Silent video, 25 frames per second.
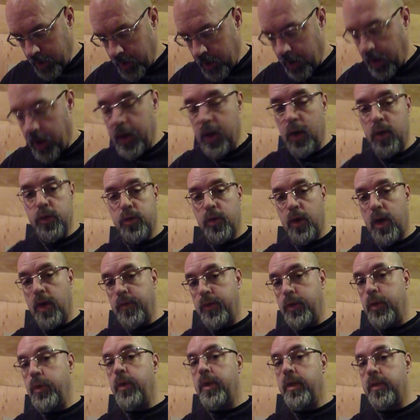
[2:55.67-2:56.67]
I also have a
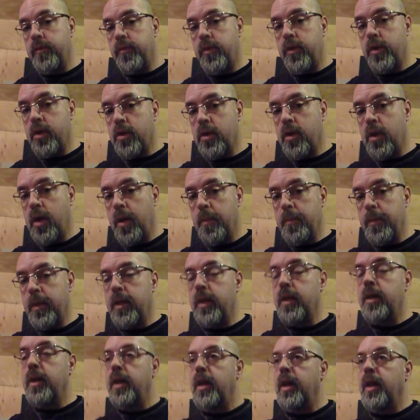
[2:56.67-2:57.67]
new inverter coming
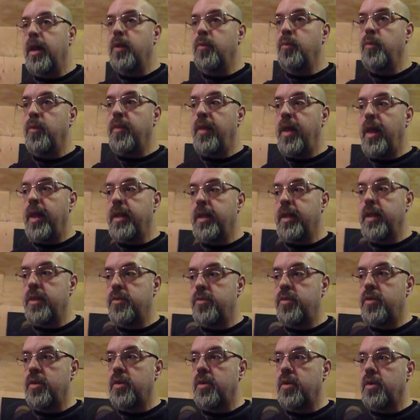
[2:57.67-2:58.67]
and when that gets
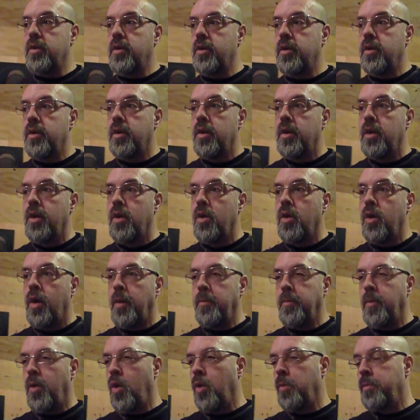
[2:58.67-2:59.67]
here, I'm
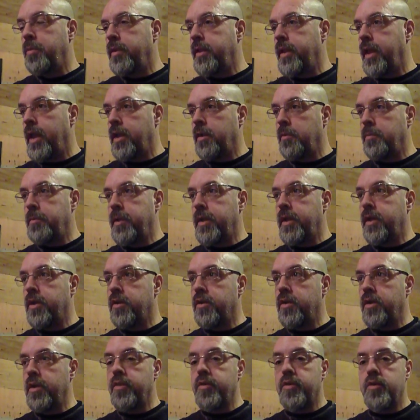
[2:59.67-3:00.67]
hoping that'll it be
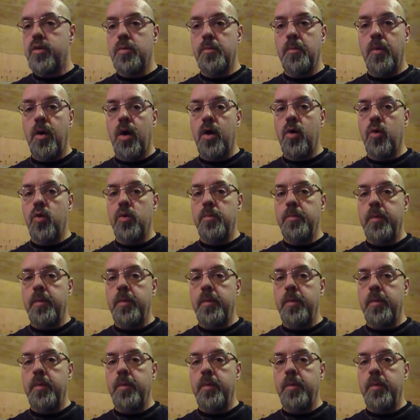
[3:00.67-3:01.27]
here either tomorrow or